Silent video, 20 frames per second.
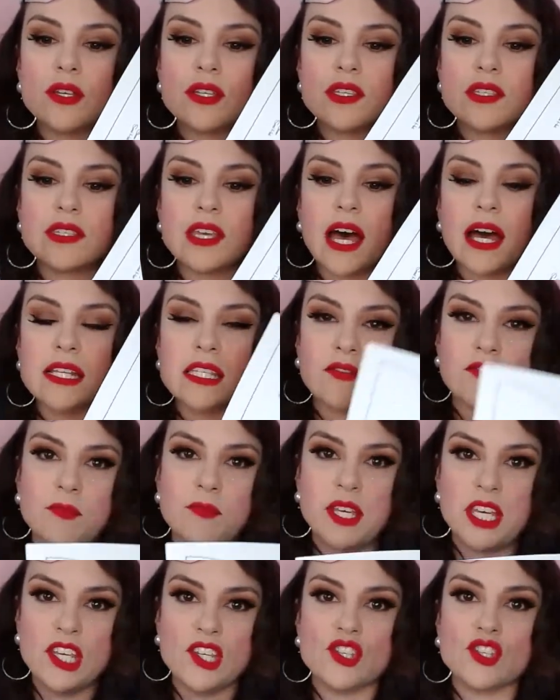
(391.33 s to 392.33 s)
sides of a
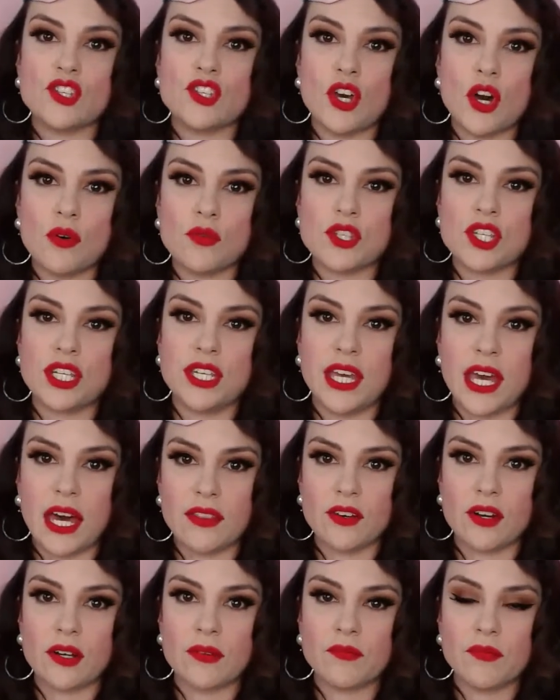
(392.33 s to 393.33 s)
piece go
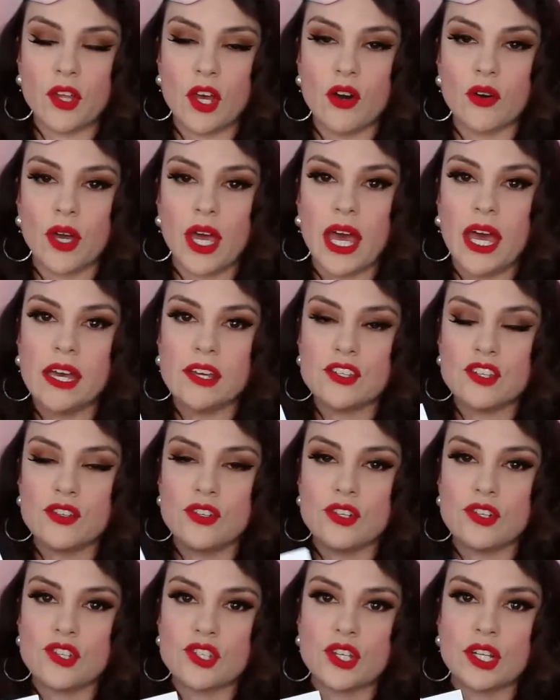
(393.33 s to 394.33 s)
together. Okay, so
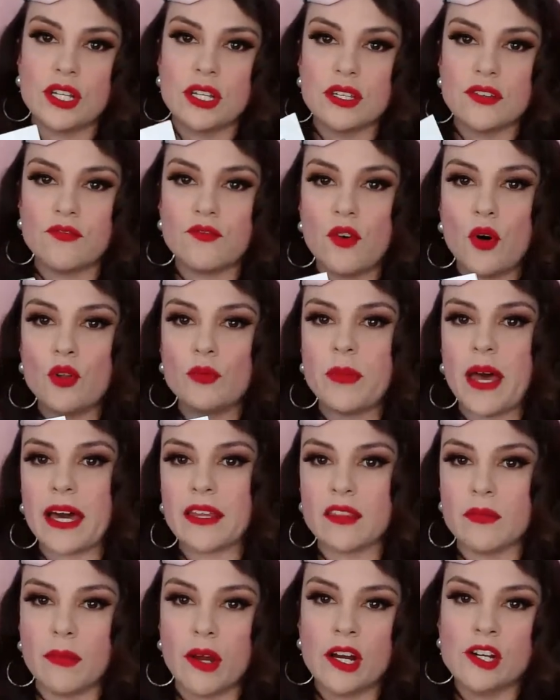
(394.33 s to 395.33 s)
you're just going to fold
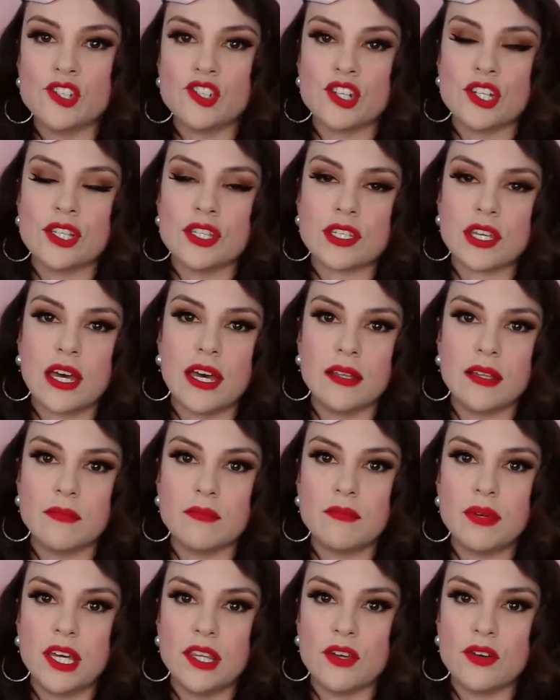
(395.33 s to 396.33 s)
back the margins
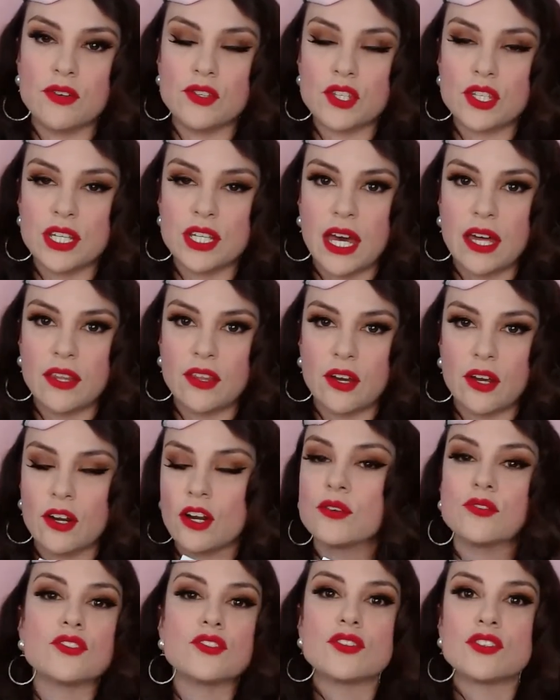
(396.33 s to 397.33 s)
and pin those together,
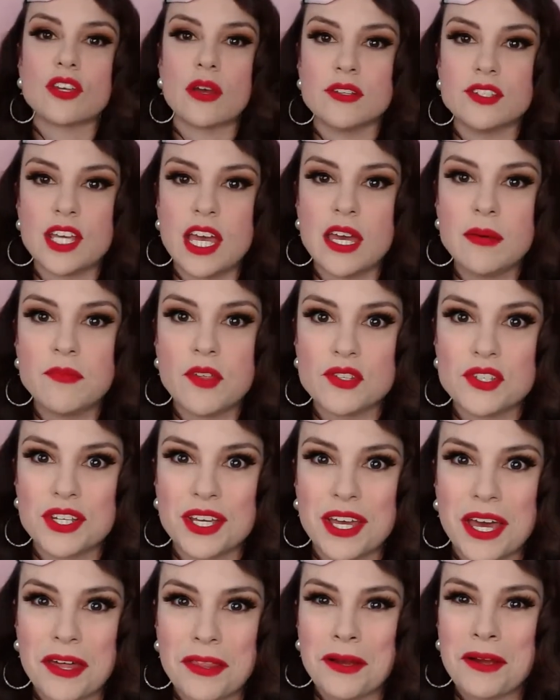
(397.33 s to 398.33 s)
tape those
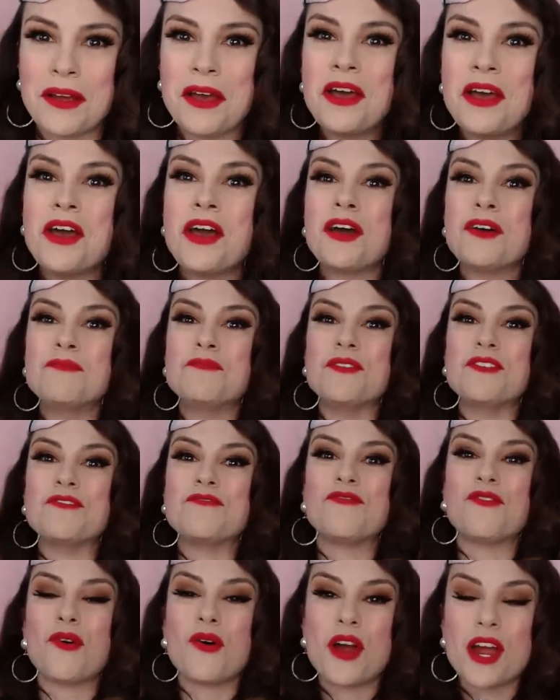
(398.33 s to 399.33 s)
together
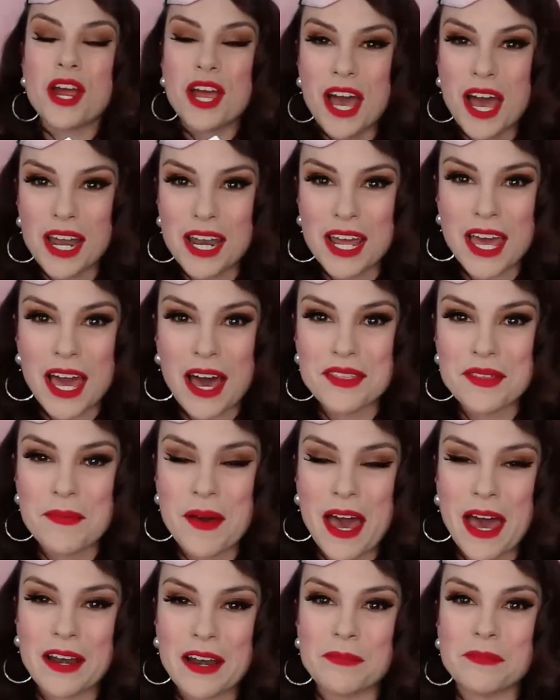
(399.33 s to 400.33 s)
before cutting out the
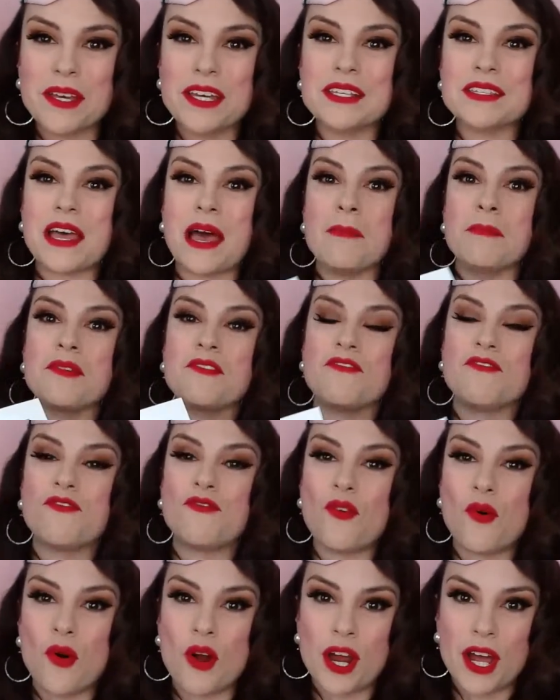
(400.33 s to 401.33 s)
pattern piece and
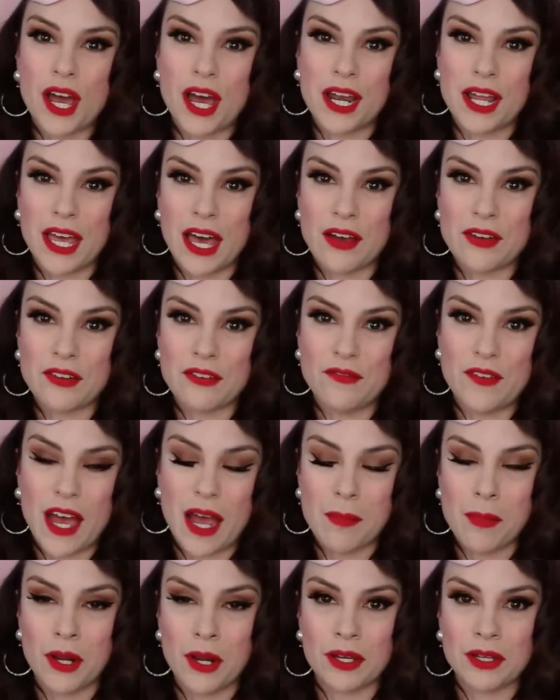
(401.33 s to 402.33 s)
before cutting out your
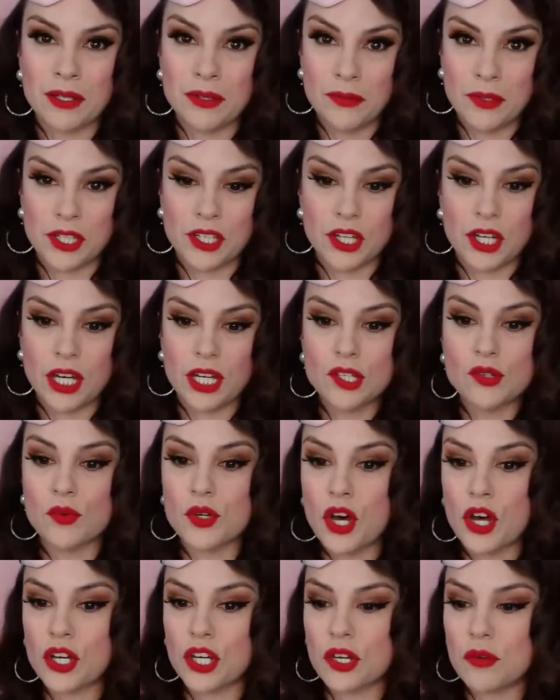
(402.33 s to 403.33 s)
fabric. We good?
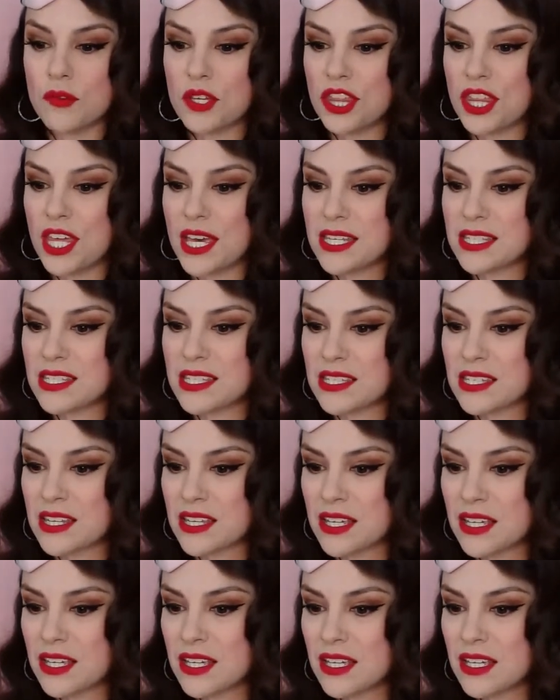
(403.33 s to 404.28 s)
We all good with this?